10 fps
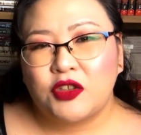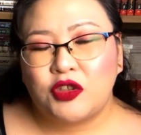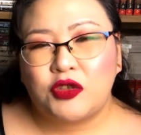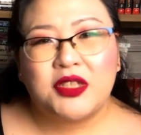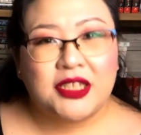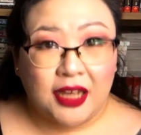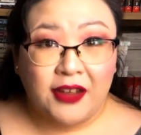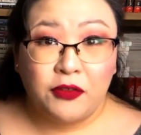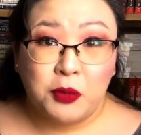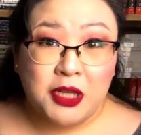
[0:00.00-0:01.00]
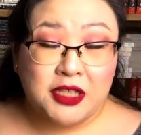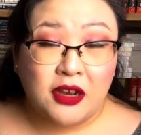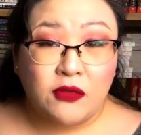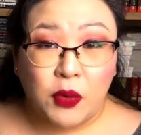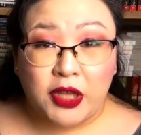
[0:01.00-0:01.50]
to decide for
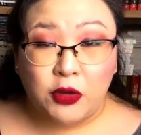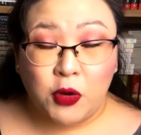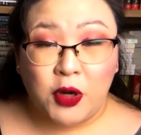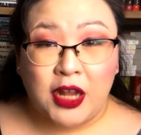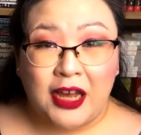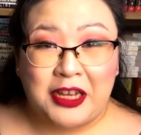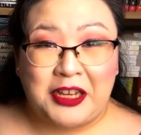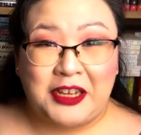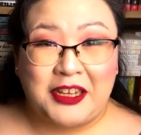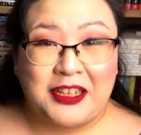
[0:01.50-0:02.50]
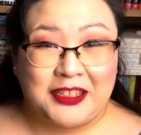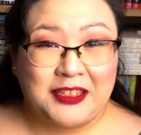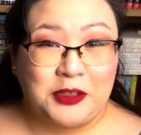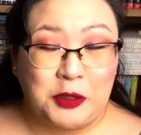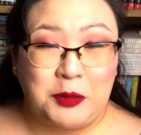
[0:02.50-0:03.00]
myself whether or not it's
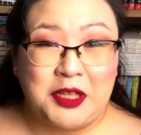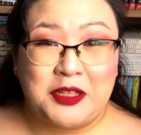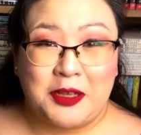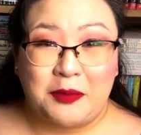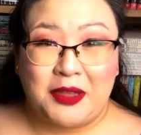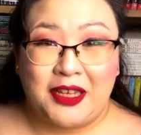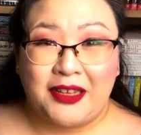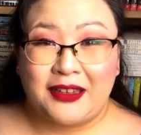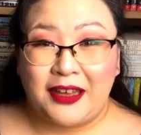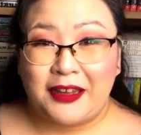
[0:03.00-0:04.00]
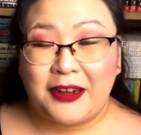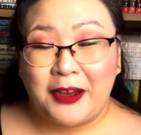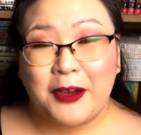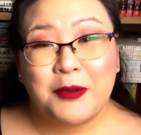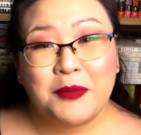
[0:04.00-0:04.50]
going to be something that
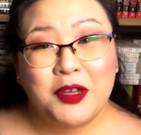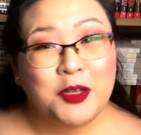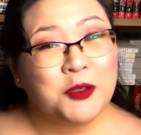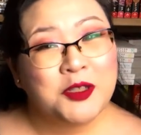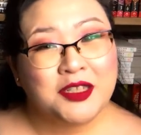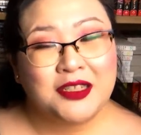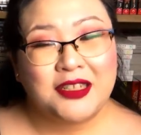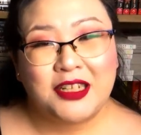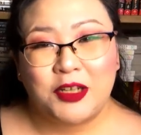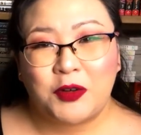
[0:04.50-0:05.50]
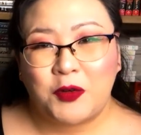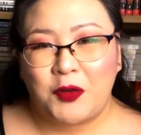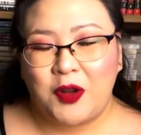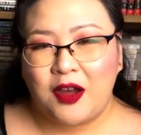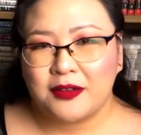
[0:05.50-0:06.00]
I'm interested in
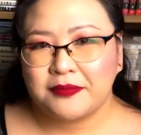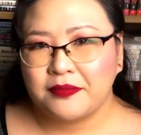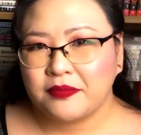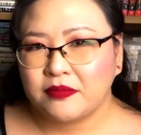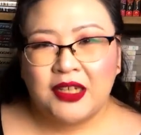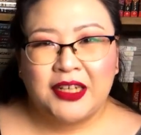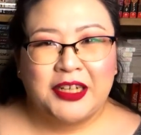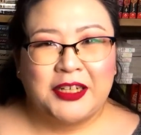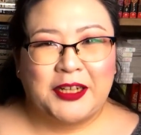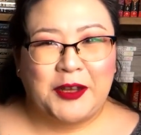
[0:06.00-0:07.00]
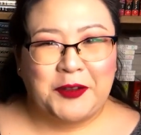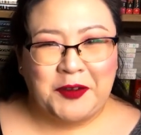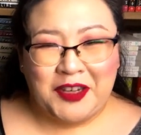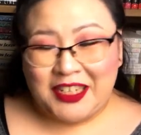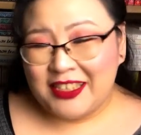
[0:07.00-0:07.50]
or not. Now
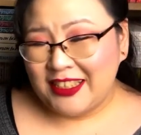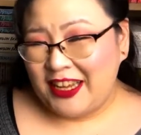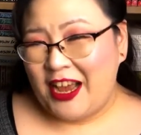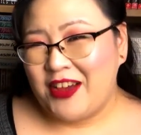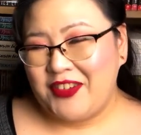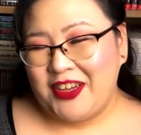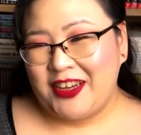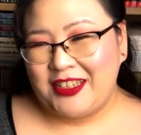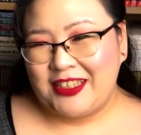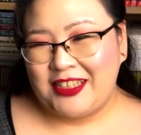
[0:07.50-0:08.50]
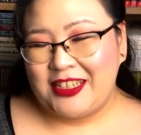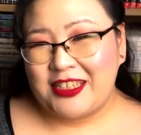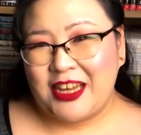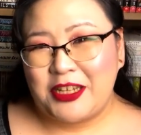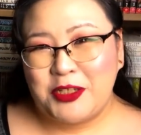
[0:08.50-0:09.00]
there is a caveat to
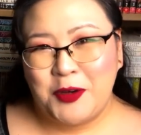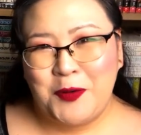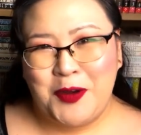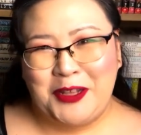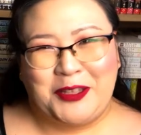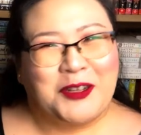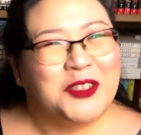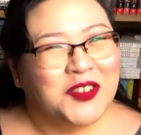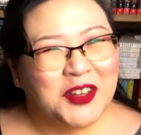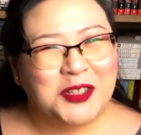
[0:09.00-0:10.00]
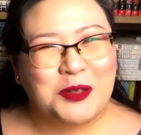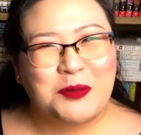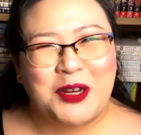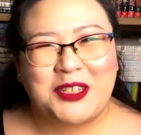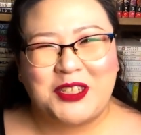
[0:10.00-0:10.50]
this. I don't want those first
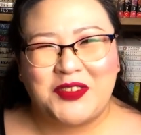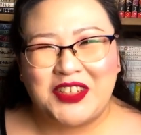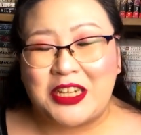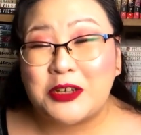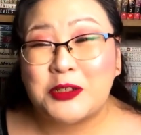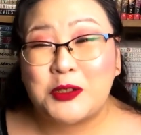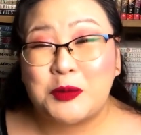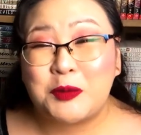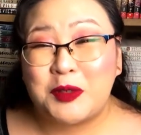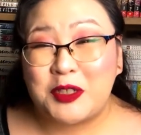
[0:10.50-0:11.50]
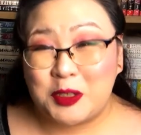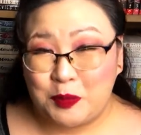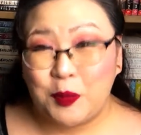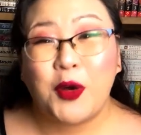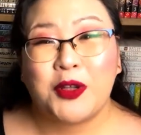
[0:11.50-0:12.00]
impressions videos to be
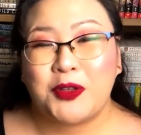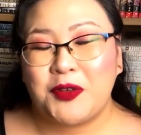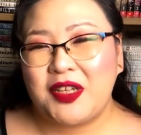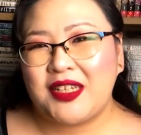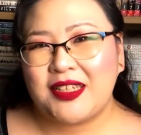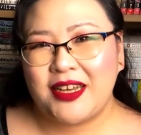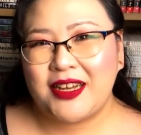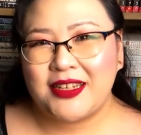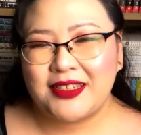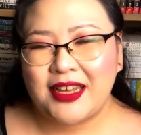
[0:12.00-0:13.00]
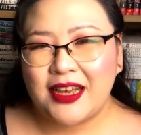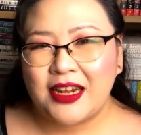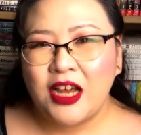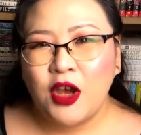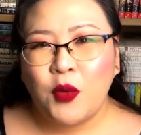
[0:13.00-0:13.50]
spoilery. Like I said,
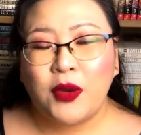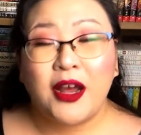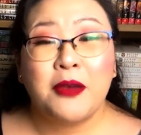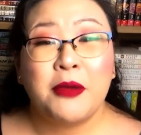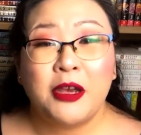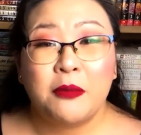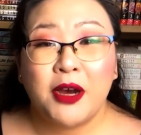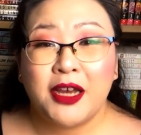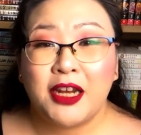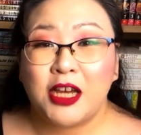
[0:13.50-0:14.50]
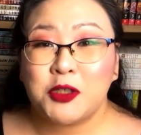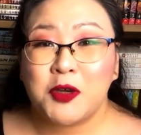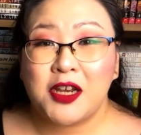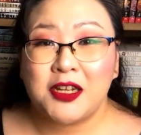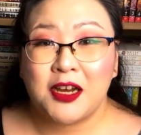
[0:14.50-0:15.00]
when I make mine, I
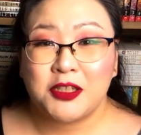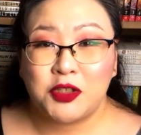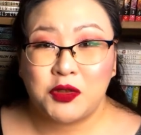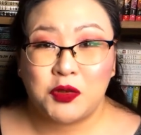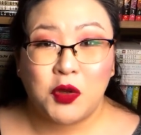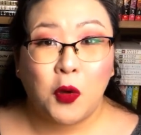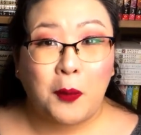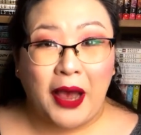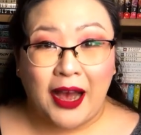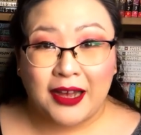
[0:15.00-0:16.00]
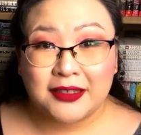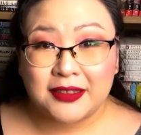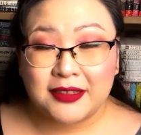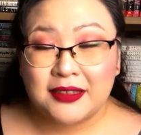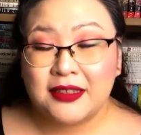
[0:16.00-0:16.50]
try not to go
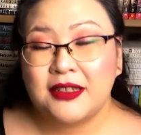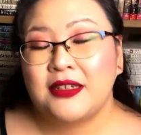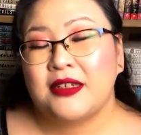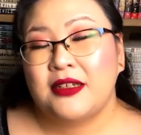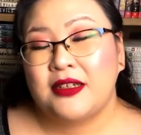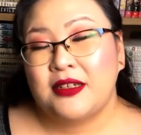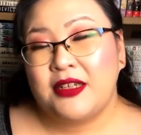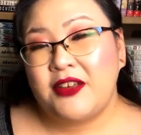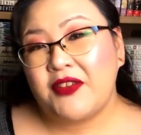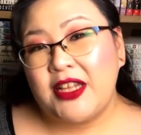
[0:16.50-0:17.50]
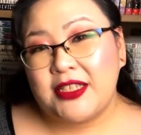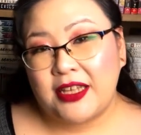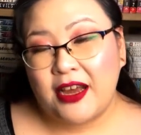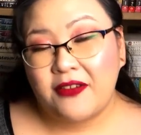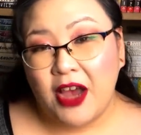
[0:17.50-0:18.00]
past events
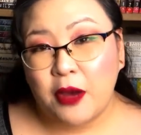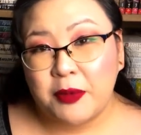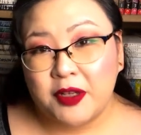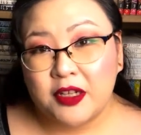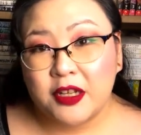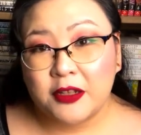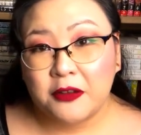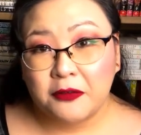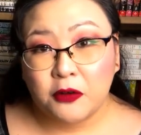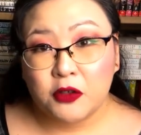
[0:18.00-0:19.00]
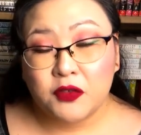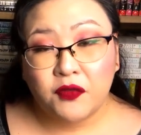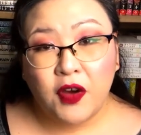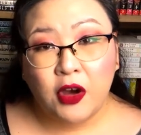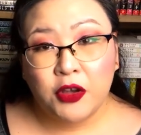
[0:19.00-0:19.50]
that have happened in the first
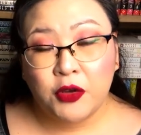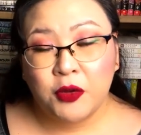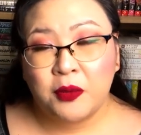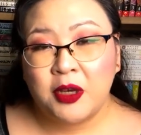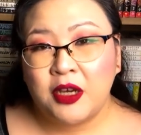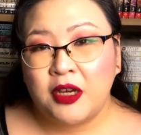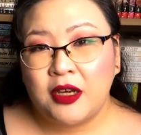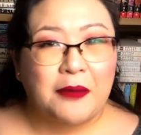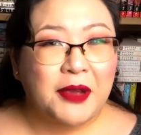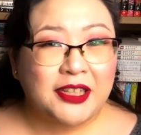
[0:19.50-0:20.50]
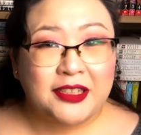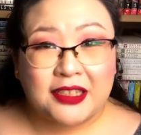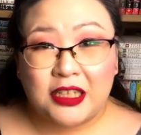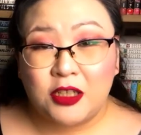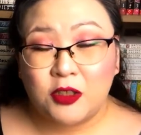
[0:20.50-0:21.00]
volume. I'm
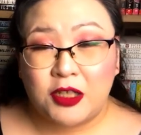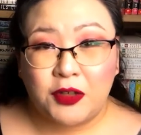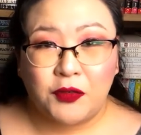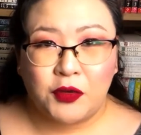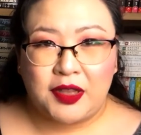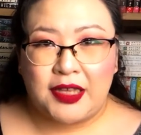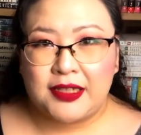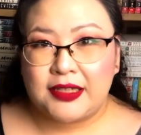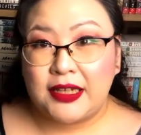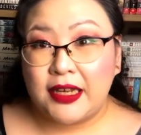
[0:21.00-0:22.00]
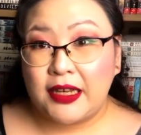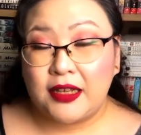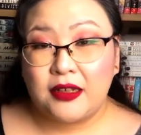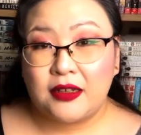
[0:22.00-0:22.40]
basically looking for things like